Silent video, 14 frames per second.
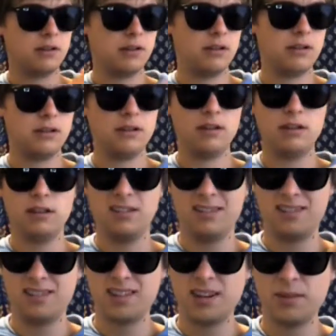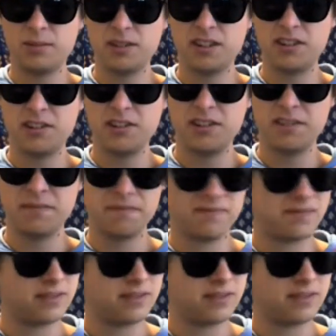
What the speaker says: in the top section here,